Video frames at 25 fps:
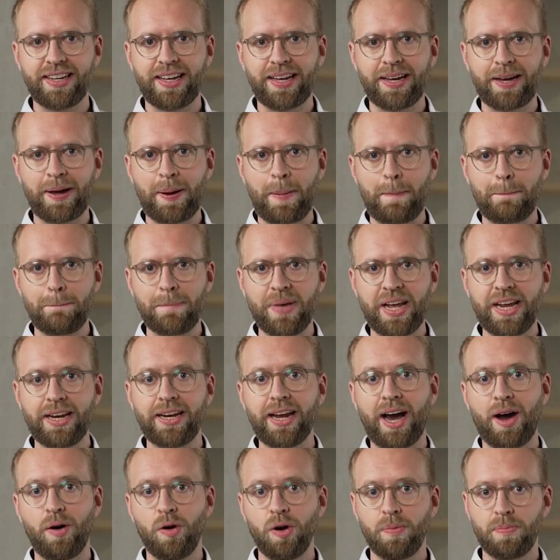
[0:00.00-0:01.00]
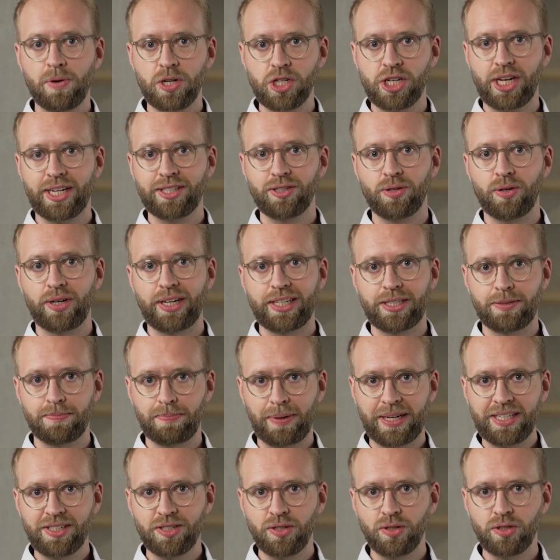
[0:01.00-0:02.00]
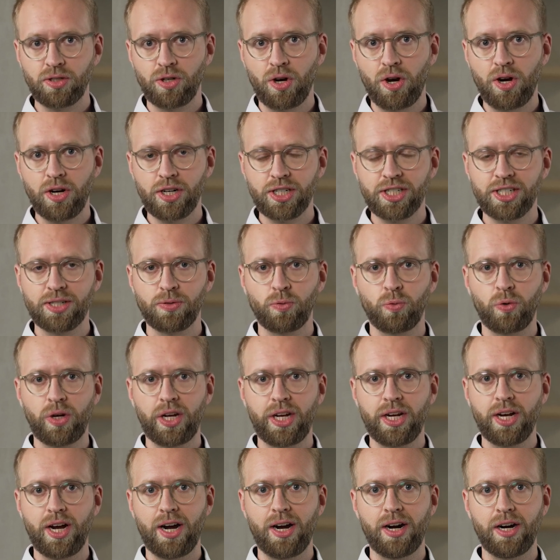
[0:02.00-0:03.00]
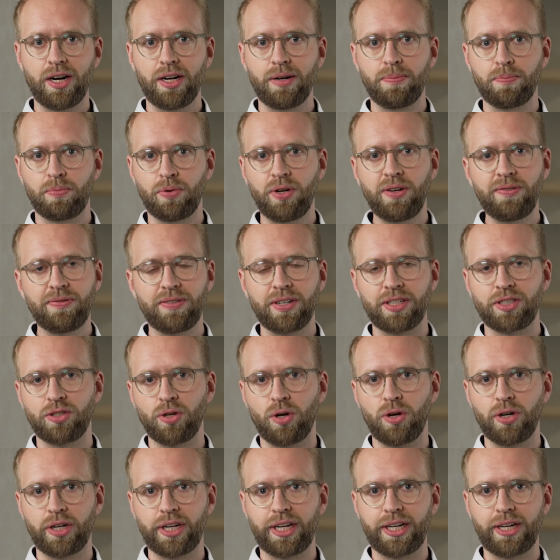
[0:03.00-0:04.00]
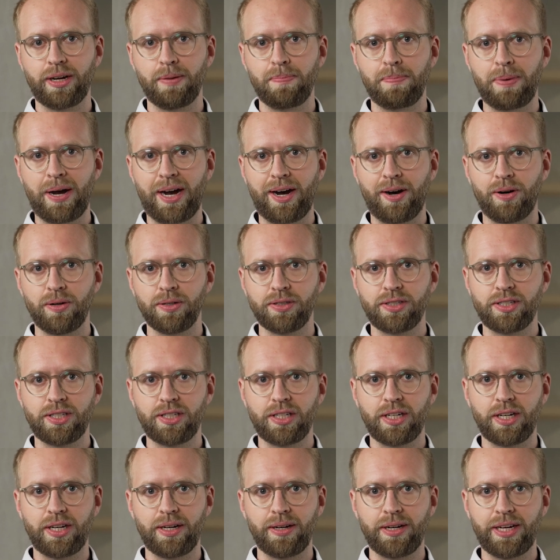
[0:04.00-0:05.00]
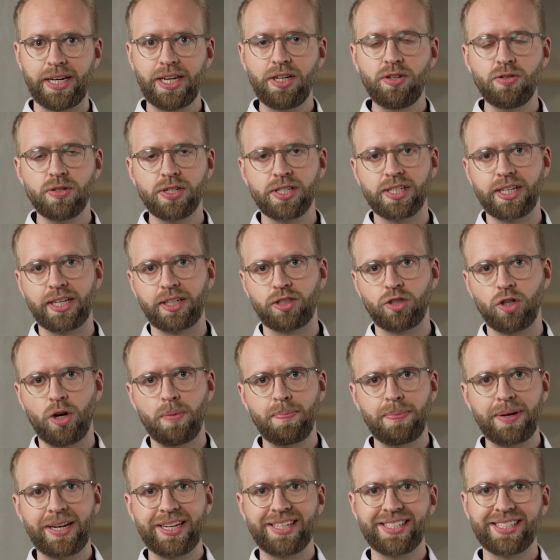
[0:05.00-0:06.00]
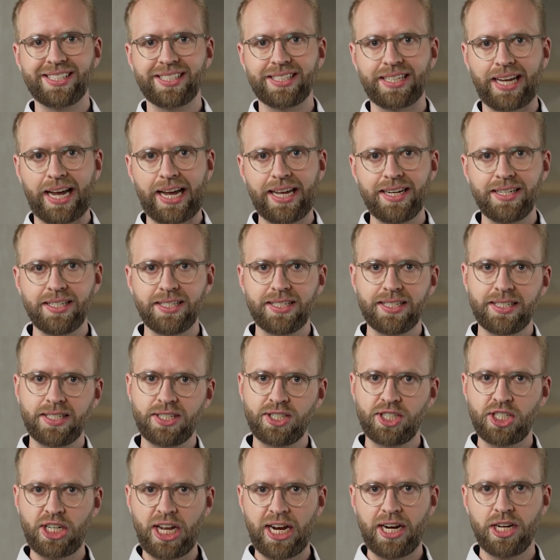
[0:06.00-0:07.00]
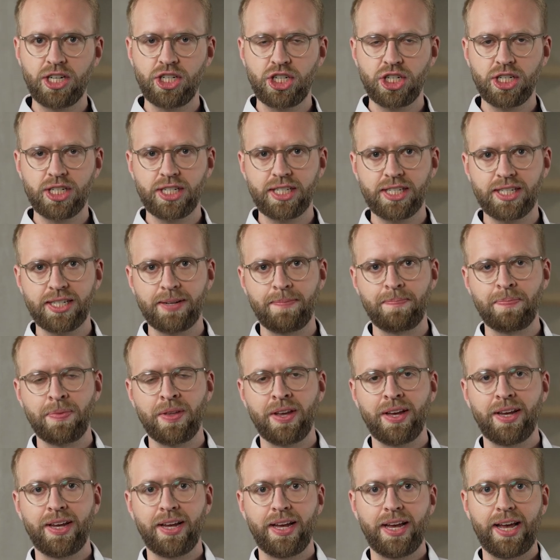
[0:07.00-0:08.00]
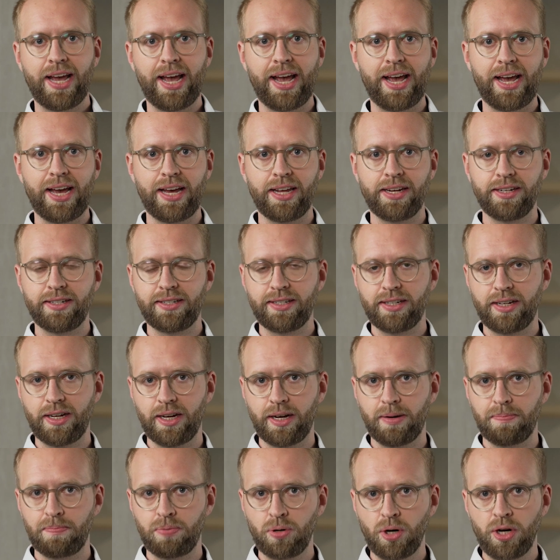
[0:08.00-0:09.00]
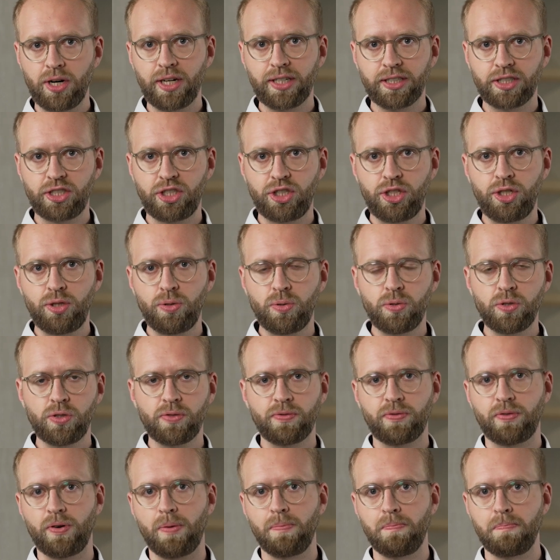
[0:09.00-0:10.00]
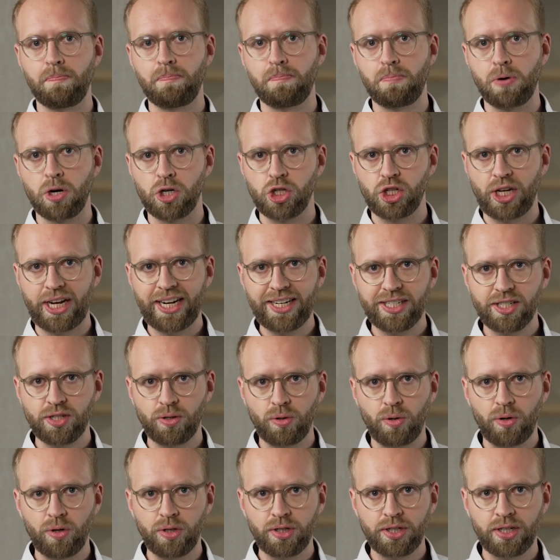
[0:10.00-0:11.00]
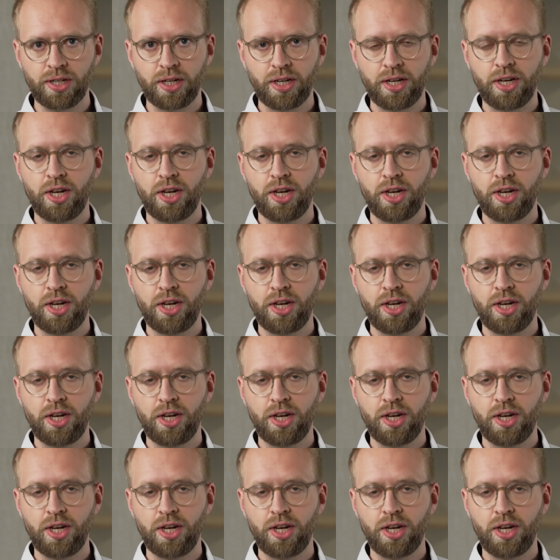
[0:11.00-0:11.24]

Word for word: um, in our Bosch Rexroth Espresso Talks, we are briefly talking about uh, interesting topics, trends, challenges, and uh, product news from Bosch Rexroth.